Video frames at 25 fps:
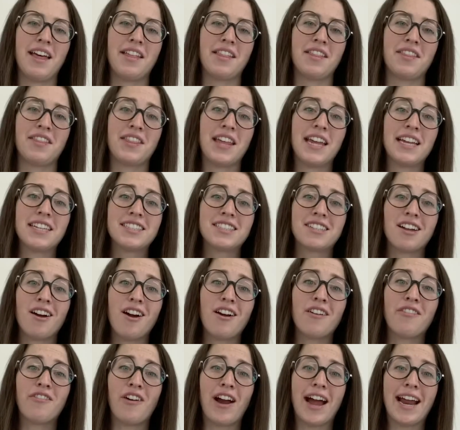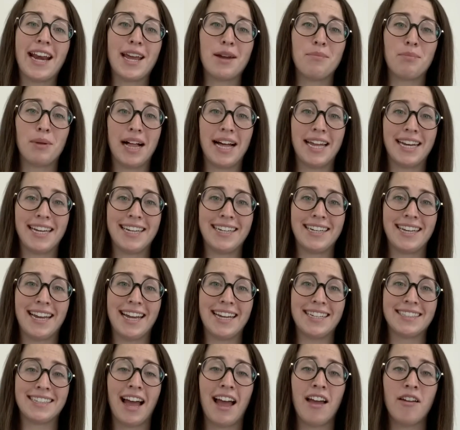Thanks to our Friday planning
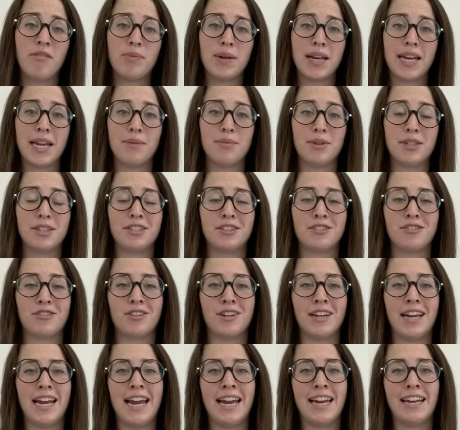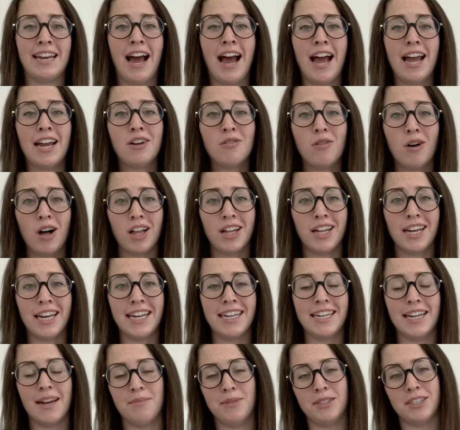days, I've been able to create high quality
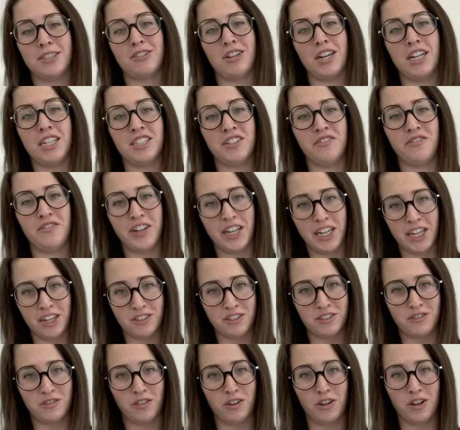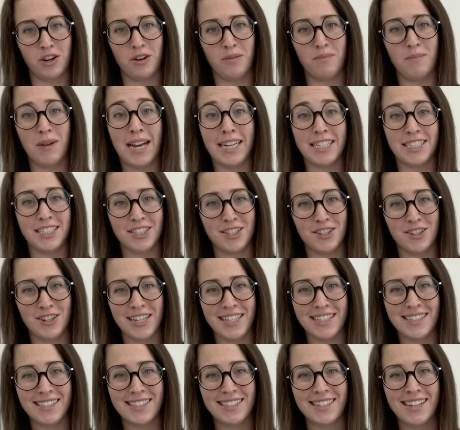demonstration videos for my
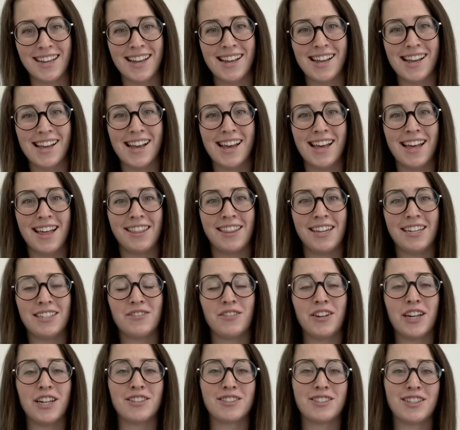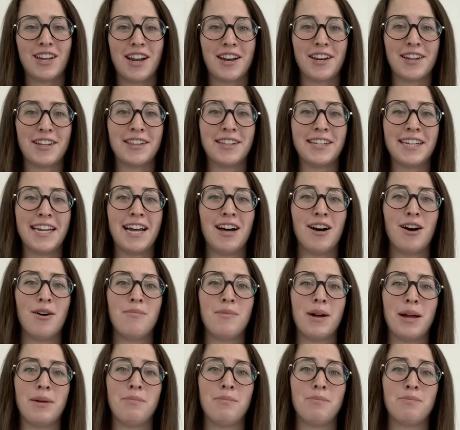students. These videos not only help
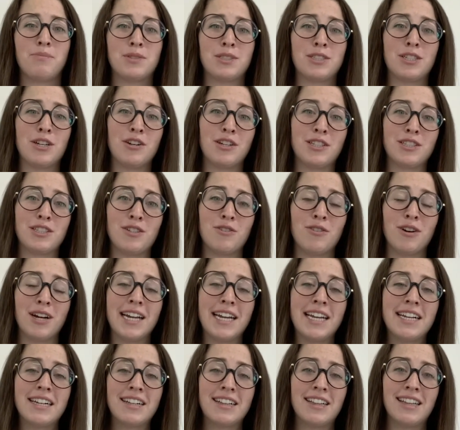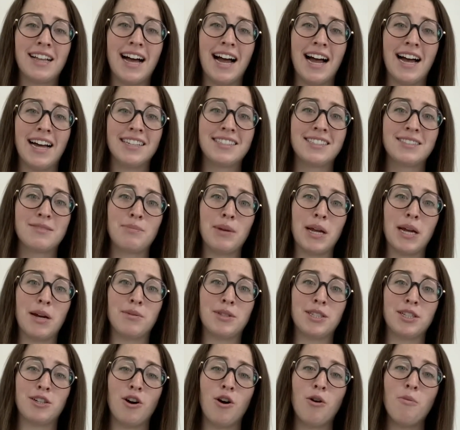my students who are in class be able
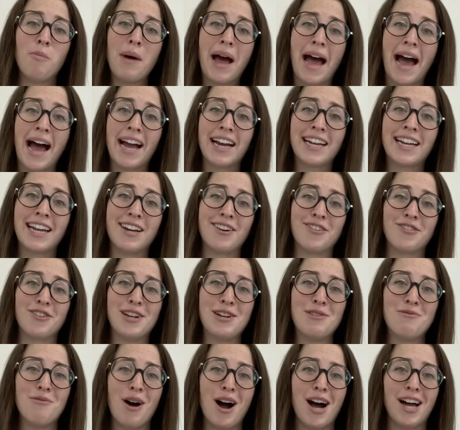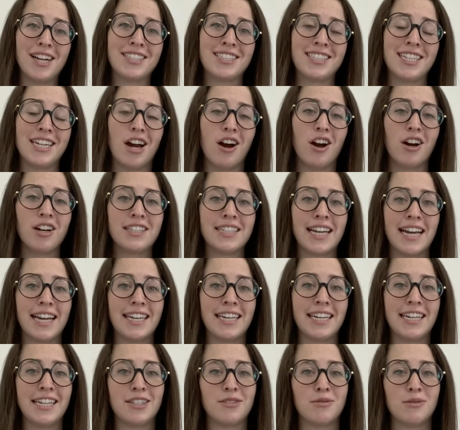to go back and rewatch the art
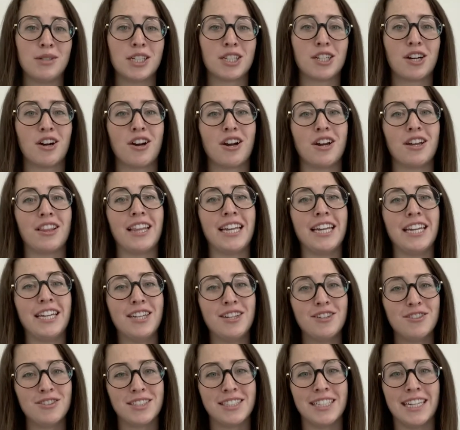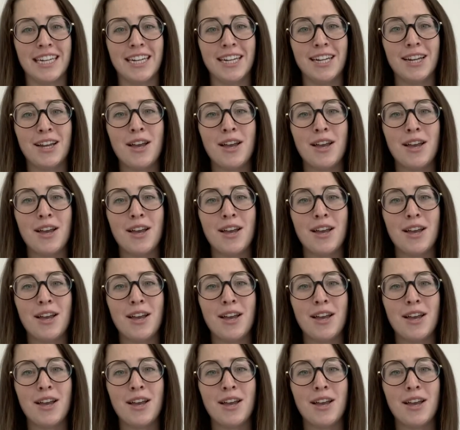techniques we are currently using,